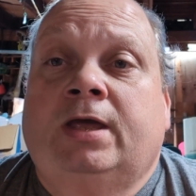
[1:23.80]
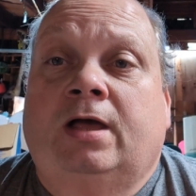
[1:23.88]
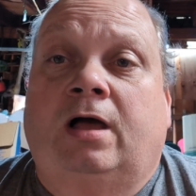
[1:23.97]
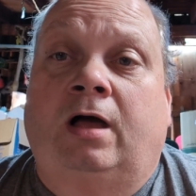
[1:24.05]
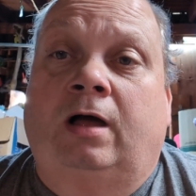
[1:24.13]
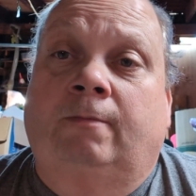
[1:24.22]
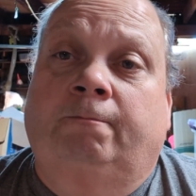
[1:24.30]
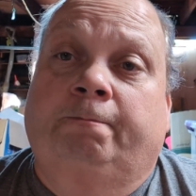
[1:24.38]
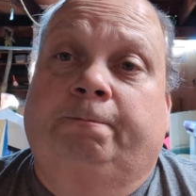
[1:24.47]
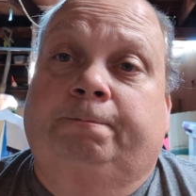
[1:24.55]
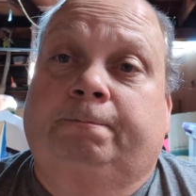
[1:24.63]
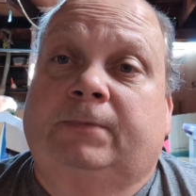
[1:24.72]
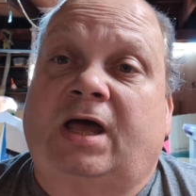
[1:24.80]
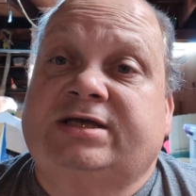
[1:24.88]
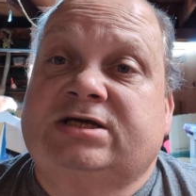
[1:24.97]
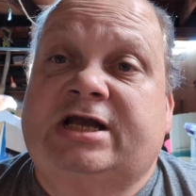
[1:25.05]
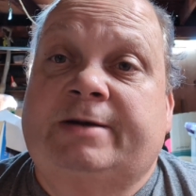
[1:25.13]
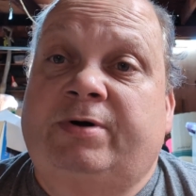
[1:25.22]
Um, I
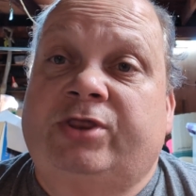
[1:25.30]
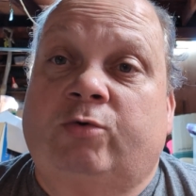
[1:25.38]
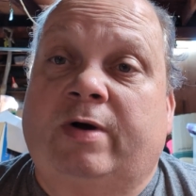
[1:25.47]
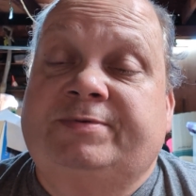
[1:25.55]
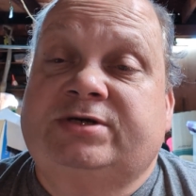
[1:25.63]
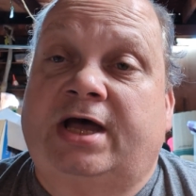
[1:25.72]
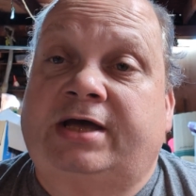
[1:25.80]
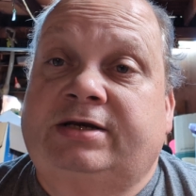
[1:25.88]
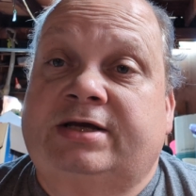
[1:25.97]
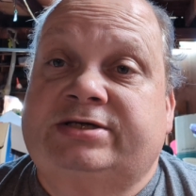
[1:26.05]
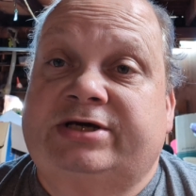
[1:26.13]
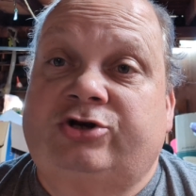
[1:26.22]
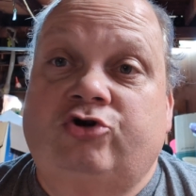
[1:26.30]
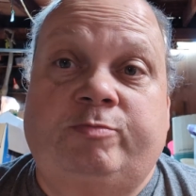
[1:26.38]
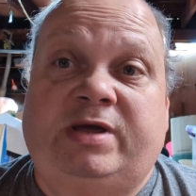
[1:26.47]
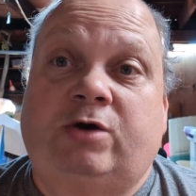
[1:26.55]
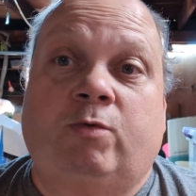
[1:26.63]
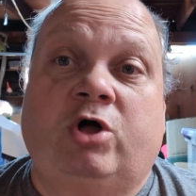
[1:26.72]
signed up on their website, and as a
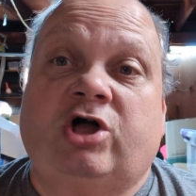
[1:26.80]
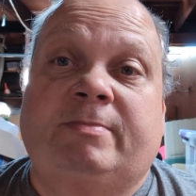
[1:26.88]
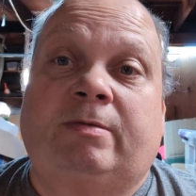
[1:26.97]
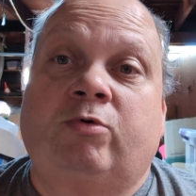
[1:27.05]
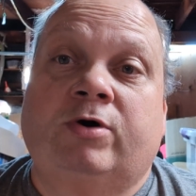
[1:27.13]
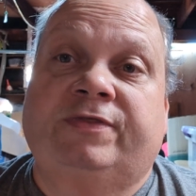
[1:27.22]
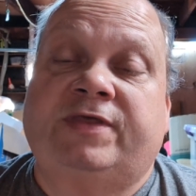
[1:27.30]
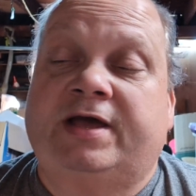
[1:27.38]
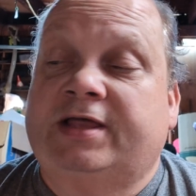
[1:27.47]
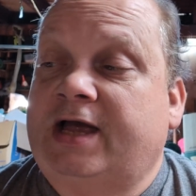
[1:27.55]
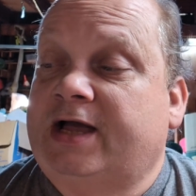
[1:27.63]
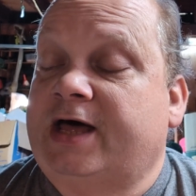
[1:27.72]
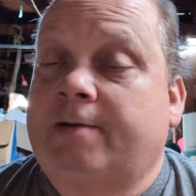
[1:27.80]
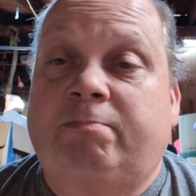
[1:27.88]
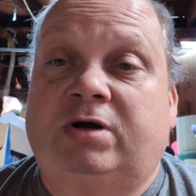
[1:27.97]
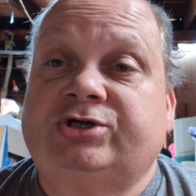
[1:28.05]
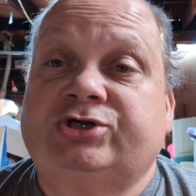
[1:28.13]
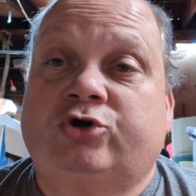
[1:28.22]
newbie welcome aboard thing, I got a
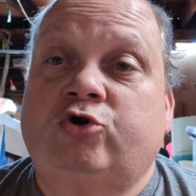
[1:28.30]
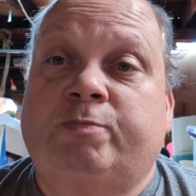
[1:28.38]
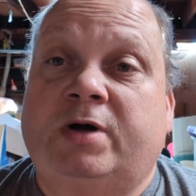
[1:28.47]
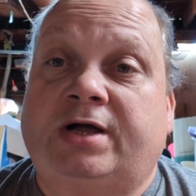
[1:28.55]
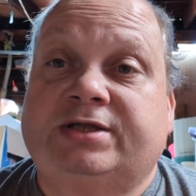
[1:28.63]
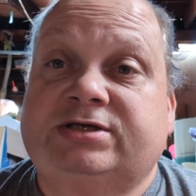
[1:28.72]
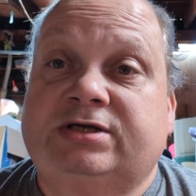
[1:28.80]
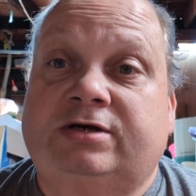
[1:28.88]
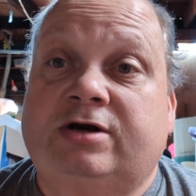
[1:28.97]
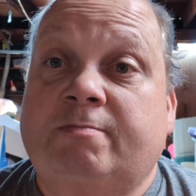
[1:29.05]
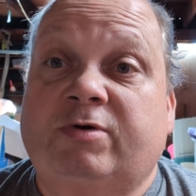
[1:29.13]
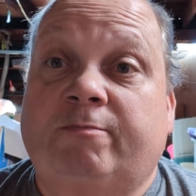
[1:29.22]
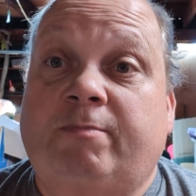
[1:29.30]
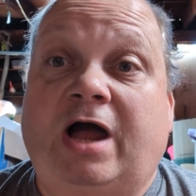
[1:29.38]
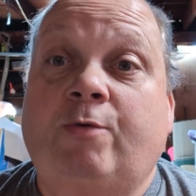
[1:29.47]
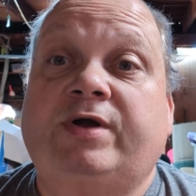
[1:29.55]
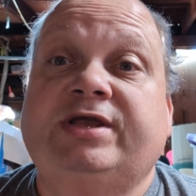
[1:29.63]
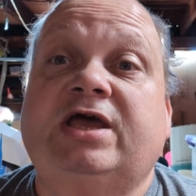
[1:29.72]
bunch of coupons, a number of buy
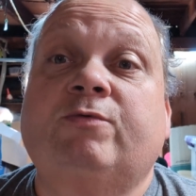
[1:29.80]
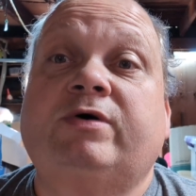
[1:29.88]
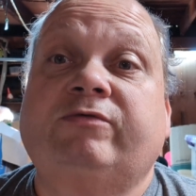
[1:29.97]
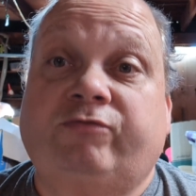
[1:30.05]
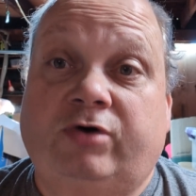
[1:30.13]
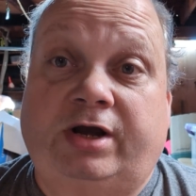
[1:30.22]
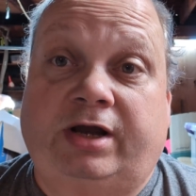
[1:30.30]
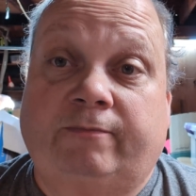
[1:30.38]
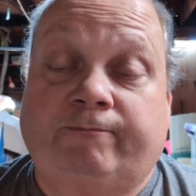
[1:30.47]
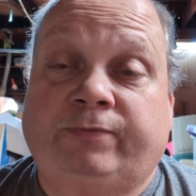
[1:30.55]
one, get one free.